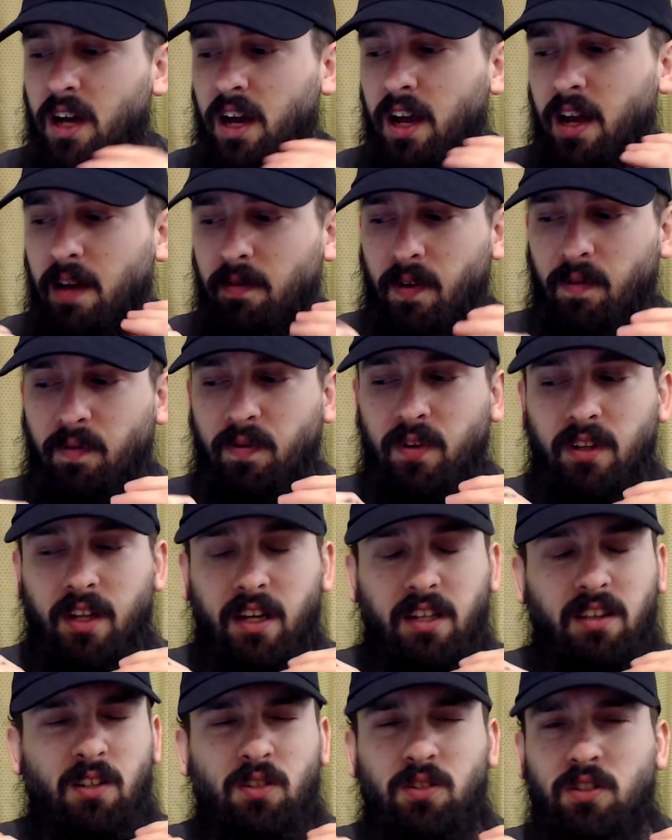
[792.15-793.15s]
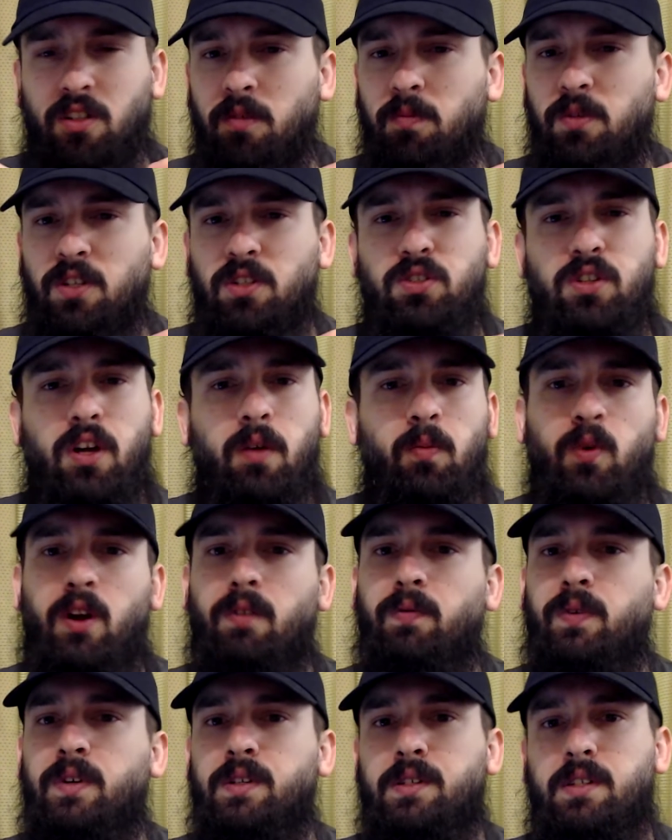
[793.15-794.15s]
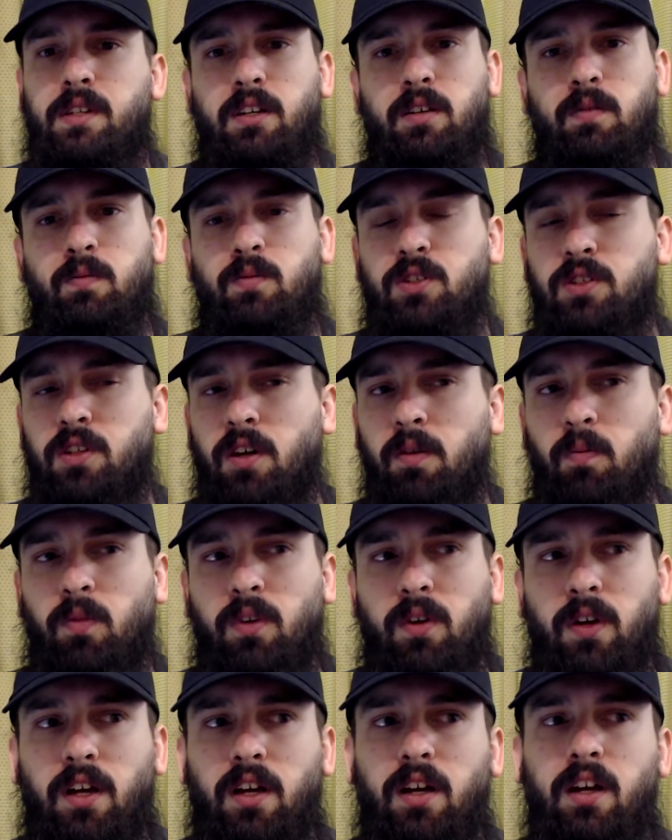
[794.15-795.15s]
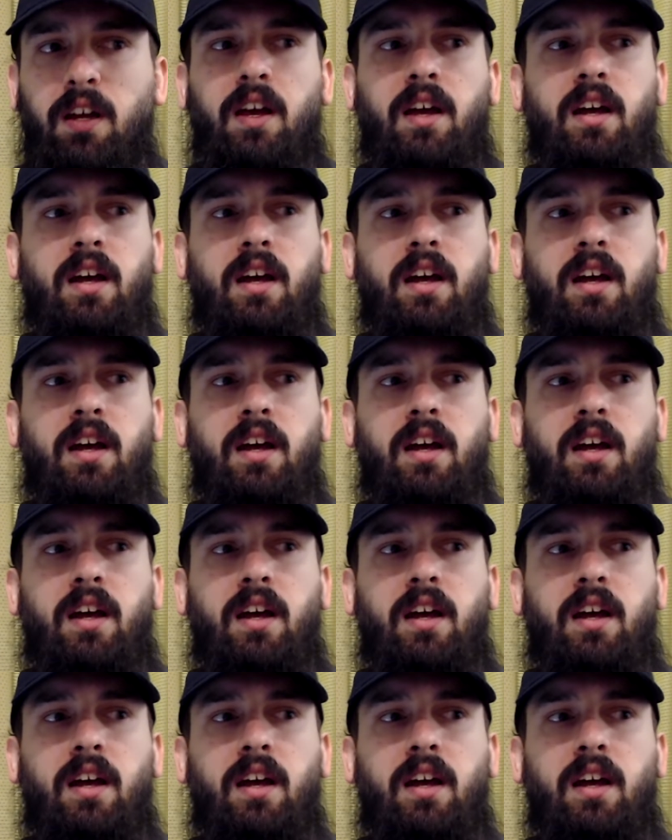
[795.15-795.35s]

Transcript: I feel like there's going to be some reference to him some way,